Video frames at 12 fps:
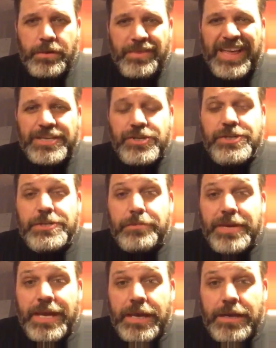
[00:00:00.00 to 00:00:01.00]
That's just the
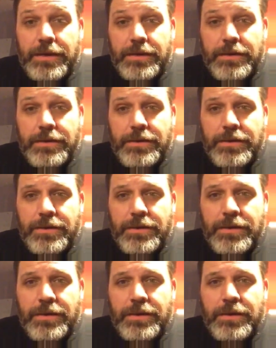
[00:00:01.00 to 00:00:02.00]
beginning.
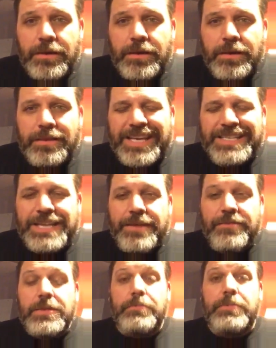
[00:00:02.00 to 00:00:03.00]
That's not
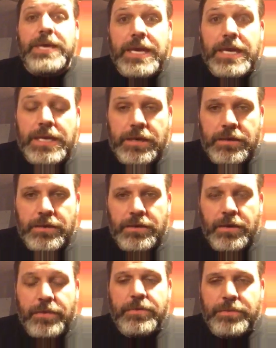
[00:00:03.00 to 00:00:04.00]
even the beginning
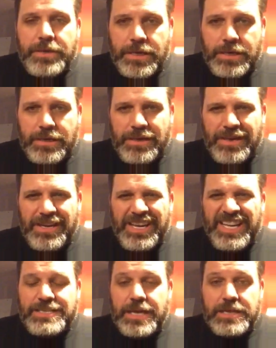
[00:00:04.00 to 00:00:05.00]
of the beginning.
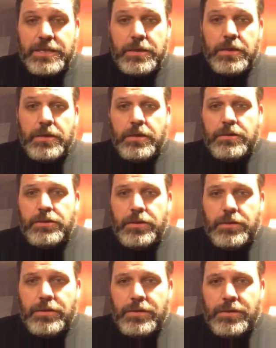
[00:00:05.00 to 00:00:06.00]
It's like
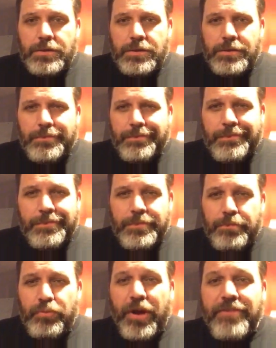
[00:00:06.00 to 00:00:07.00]
the
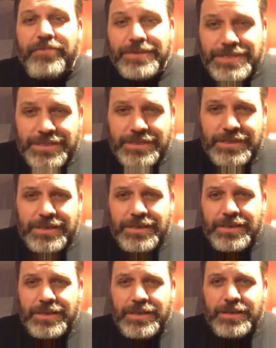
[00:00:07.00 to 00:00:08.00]
preface
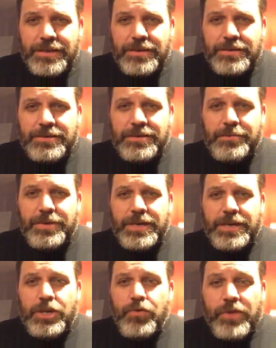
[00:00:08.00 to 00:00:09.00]
to the
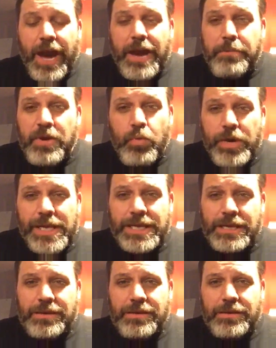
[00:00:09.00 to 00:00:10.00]
beginning. You've got to be
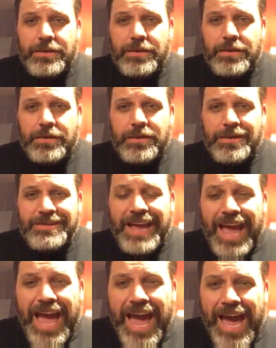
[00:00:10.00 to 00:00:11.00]
willing
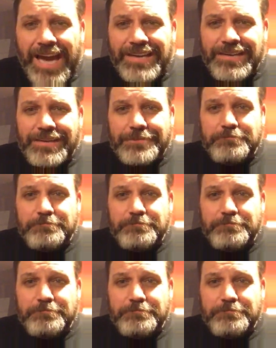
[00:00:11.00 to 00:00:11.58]
to act.